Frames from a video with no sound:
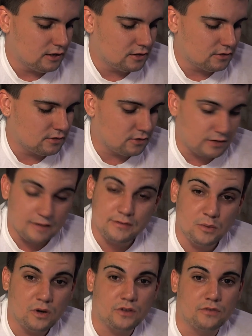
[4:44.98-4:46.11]
they're
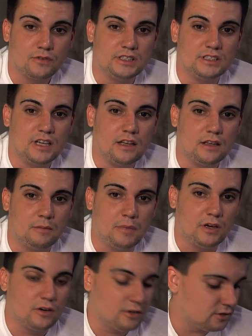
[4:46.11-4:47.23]
definitely worth reselling
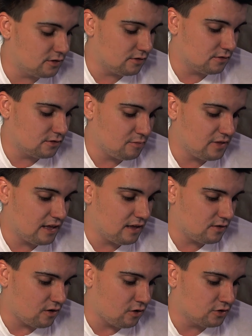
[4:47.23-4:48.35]
because some
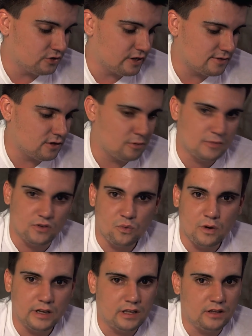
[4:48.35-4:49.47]
hard drives go up to
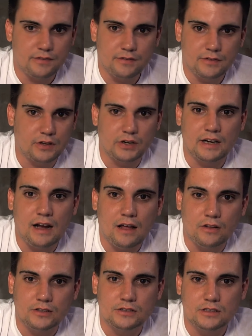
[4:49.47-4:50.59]
$20,
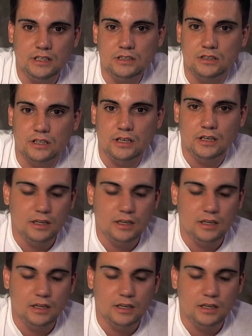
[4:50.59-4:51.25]
$30 easily.